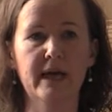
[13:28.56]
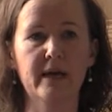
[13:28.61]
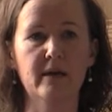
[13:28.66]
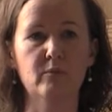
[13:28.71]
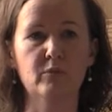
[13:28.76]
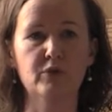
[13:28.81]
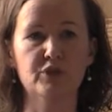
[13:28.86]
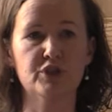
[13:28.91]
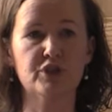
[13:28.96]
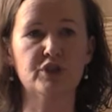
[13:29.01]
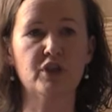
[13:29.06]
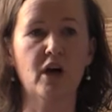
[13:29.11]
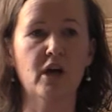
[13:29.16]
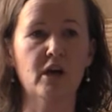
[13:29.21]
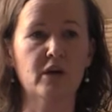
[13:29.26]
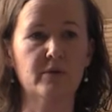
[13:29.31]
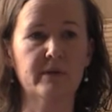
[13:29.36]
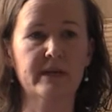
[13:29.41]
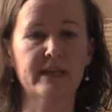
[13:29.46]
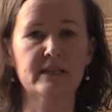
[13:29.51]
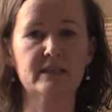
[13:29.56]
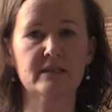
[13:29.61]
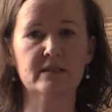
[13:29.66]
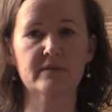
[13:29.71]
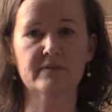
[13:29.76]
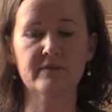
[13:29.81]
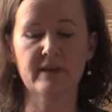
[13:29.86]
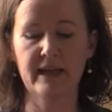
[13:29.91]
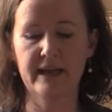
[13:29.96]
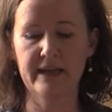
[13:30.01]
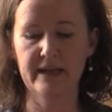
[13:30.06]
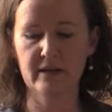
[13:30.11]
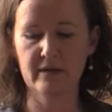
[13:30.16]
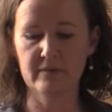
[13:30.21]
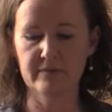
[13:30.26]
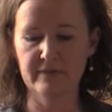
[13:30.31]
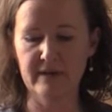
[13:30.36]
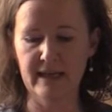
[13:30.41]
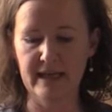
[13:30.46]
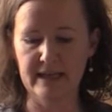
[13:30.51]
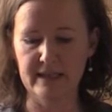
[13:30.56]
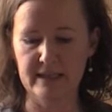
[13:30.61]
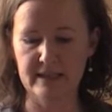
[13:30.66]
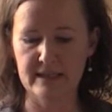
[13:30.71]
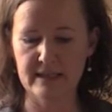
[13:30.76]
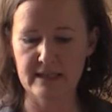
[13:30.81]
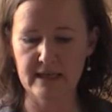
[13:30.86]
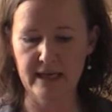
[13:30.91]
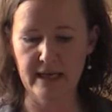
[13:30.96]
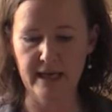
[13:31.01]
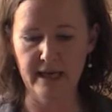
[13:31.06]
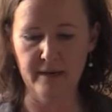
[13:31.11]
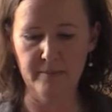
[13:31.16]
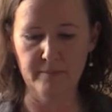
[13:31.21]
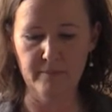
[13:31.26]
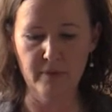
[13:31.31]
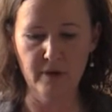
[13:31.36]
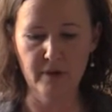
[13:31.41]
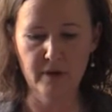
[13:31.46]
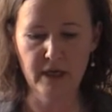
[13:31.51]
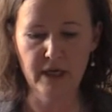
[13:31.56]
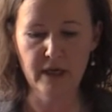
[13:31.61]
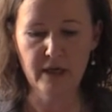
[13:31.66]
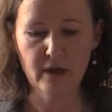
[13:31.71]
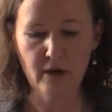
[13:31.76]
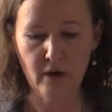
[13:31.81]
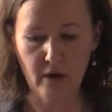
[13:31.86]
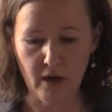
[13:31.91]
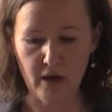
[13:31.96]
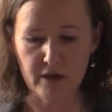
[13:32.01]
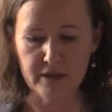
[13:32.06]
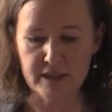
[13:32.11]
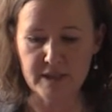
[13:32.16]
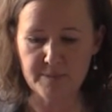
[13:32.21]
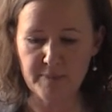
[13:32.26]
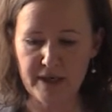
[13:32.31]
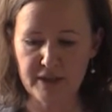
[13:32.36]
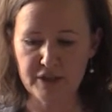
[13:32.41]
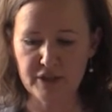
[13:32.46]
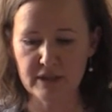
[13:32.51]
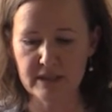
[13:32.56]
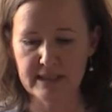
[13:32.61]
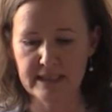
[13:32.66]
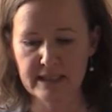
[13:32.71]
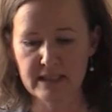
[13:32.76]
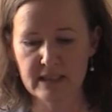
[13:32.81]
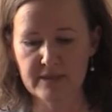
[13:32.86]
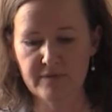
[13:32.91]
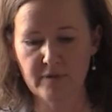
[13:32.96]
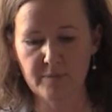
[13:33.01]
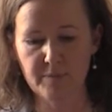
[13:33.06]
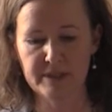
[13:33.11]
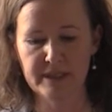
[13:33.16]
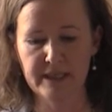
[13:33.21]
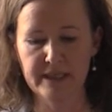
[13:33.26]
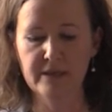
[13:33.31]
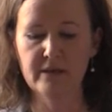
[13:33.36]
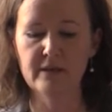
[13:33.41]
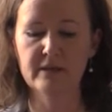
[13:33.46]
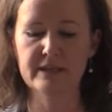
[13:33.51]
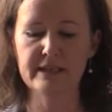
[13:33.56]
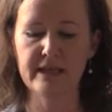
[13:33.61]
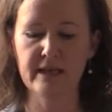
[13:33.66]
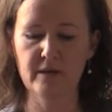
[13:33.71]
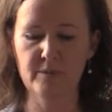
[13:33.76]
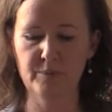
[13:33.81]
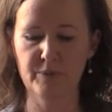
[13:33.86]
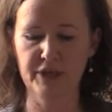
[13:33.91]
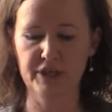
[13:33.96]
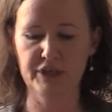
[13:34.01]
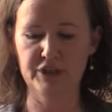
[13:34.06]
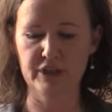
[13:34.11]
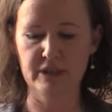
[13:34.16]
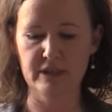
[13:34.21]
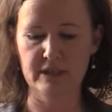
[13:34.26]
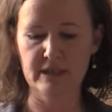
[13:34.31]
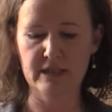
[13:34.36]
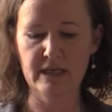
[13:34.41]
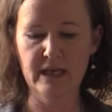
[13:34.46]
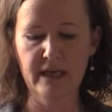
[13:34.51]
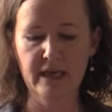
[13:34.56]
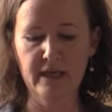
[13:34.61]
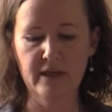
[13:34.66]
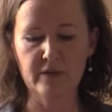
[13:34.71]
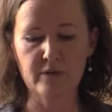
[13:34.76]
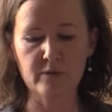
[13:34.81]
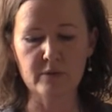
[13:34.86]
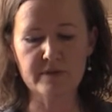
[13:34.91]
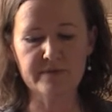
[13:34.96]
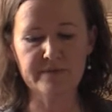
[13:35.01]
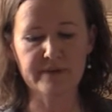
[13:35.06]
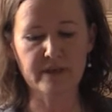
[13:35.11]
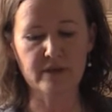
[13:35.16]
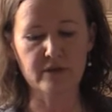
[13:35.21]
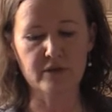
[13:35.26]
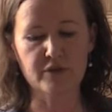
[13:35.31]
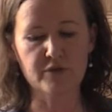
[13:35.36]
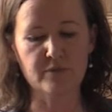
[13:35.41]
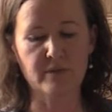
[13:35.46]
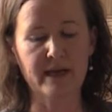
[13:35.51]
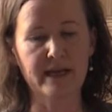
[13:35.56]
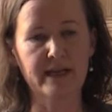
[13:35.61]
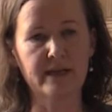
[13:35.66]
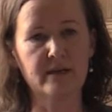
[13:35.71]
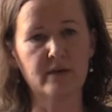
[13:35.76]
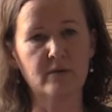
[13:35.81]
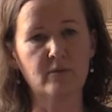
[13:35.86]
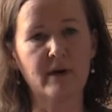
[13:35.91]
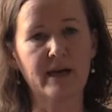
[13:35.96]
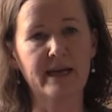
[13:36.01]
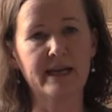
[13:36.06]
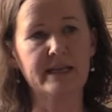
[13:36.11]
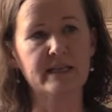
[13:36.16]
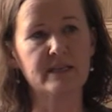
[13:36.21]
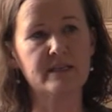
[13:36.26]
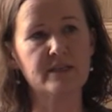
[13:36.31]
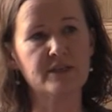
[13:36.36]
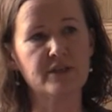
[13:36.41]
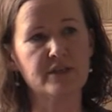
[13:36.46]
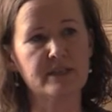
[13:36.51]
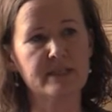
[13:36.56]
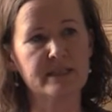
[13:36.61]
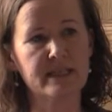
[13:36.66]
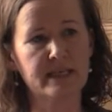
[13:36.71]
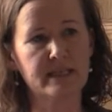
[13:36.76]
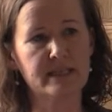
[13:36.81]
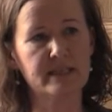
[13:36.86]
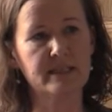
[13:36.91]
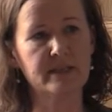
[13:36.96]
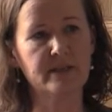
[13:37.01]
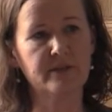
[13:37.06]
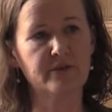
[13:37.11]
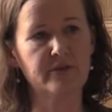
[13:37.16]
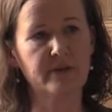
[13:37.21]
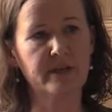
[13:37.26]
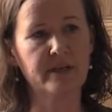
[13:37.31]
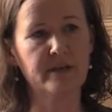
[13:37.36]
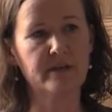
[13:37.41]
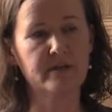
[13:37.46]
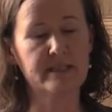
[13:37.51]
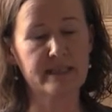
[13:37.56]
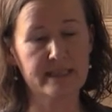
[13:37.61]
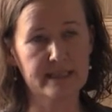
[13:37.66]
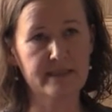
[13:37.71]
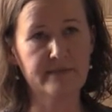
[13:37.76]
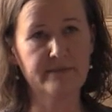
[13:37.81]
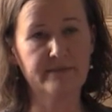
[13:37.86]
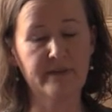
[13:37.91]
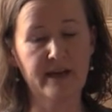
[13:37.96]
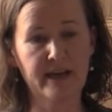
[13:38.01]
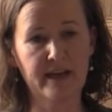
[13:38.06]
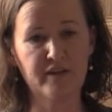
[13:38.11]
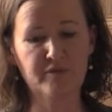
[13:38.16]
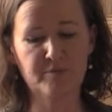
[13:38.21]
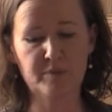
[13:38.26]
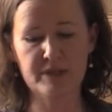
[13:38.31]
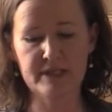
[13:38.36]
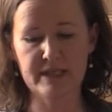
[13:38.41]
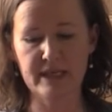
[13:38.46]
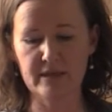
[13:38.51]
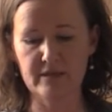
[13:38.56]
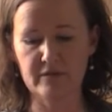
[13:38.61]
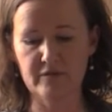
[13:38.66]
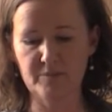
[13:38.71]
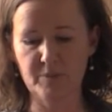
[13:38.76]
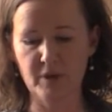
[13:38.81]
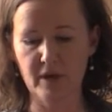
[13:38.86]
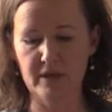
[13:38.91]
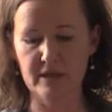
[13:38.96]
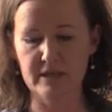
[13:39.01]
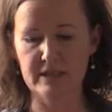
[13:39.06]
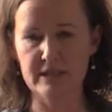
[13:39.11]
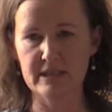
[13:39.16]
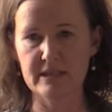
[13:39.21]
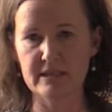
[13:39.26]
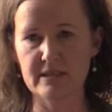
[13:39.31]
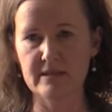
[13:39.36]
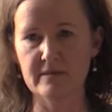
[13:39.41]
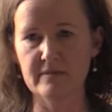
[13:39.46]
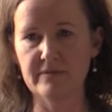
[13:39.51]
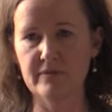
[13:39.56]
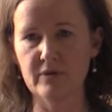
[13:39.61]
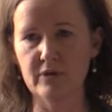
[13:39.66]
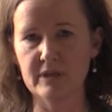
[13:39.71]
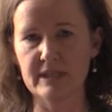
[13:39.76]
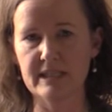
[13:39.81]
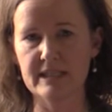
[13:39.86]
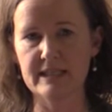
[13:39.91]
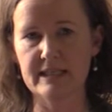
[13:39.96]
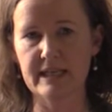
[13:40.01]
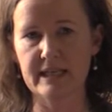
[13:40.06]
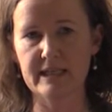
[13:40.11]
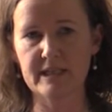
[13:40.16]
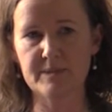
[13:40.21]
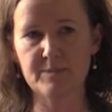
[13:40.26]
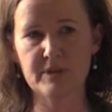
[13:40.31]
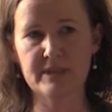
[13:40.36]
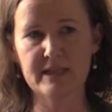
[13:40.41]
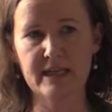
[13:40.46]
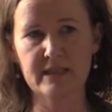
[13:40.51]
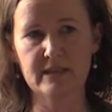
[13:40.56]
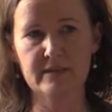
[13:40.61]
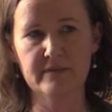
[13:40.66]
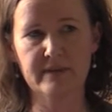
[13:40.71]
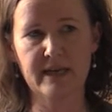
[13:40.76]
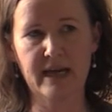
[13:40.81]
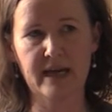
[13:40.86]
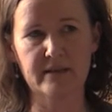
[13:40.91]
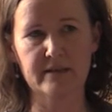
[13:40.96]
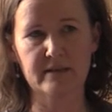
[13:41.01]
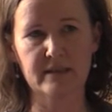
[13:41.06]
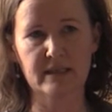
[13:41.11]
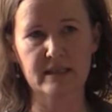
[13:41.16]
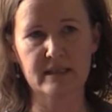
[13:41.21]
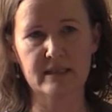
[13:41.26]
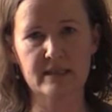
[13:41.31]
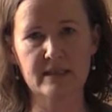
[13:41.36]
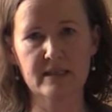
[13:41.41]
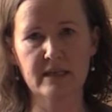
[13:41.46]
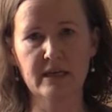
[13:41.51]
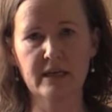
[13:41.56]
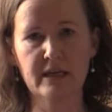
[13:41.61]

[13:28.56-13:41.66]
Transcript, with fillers: would tolerate the flying of flags on special dates for particular celebrations, those figures rise to 65% of Protestants and 46% of Catholics.